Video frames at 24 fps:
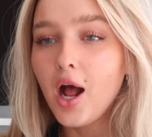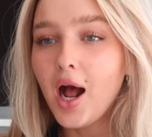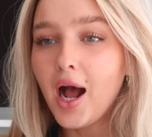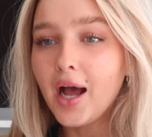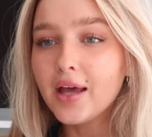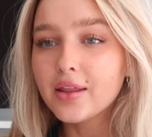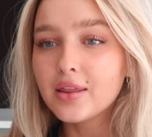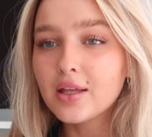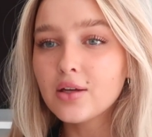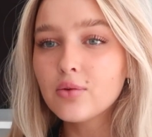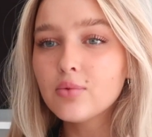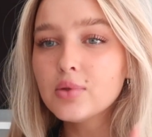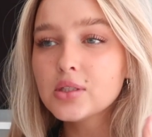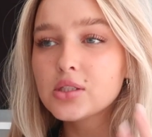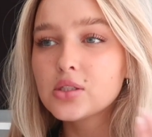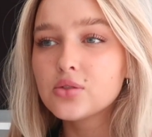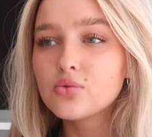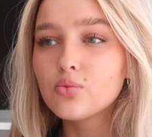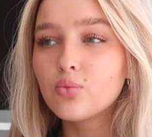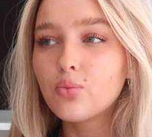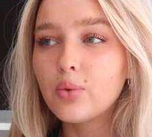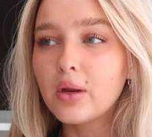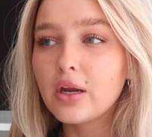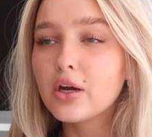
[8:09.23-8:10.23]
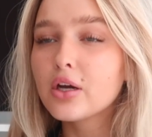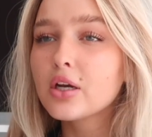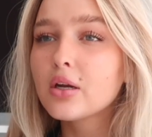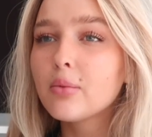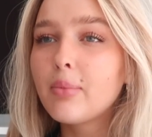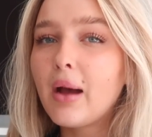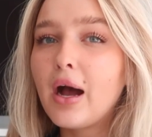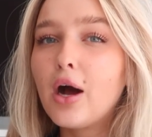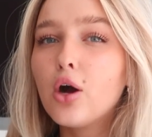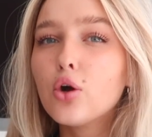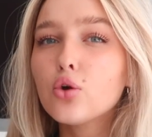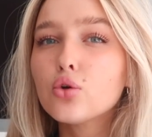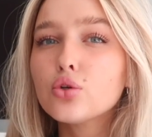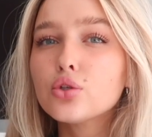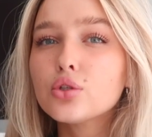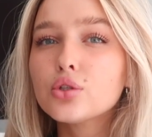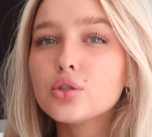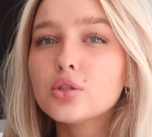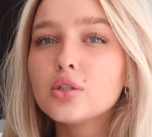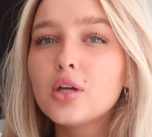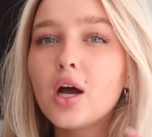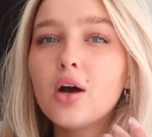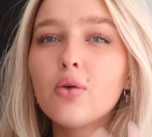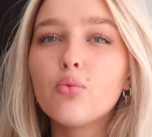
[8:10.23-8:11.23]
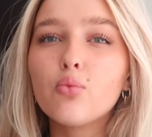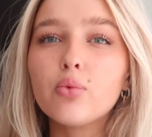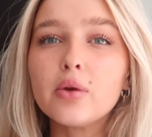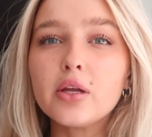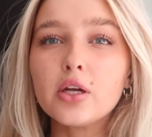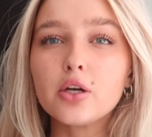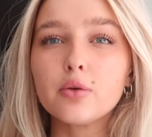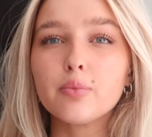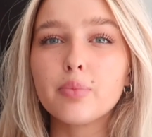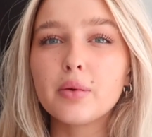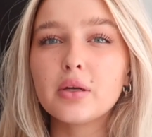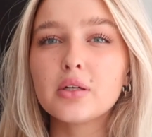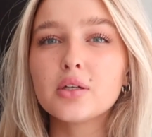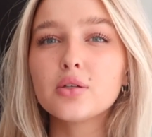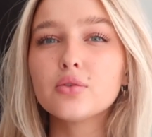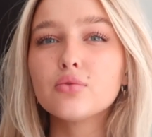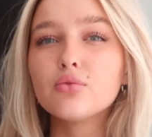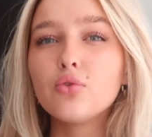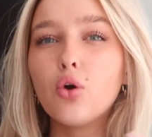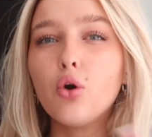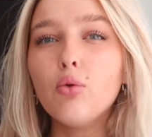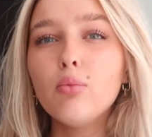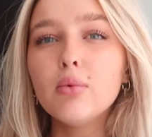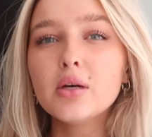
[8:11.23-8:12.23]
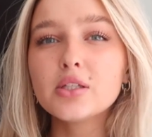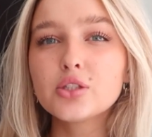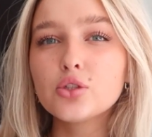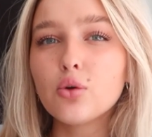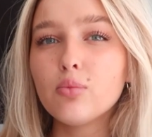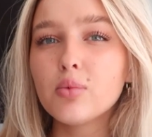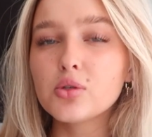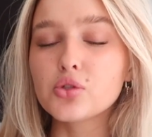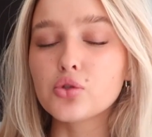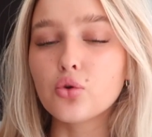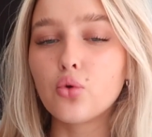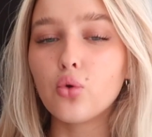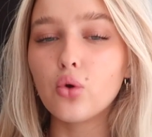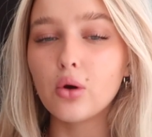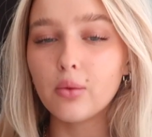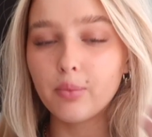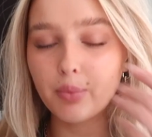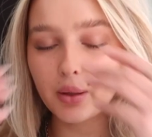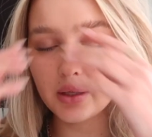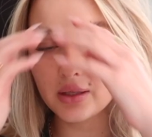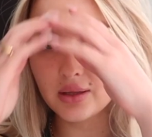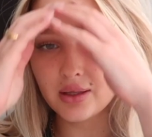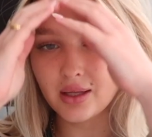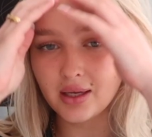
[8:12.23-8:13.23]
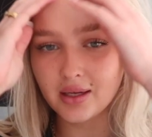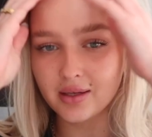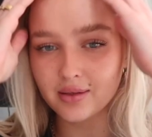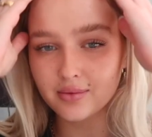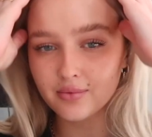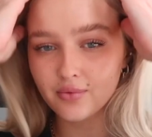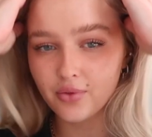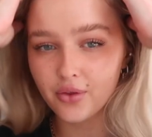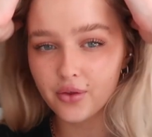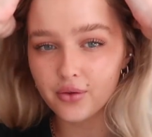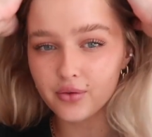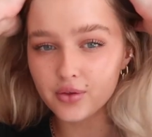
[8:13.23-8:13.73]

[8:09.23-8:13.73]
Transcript: I think what's weird about, not weird, but it's almost cool, but like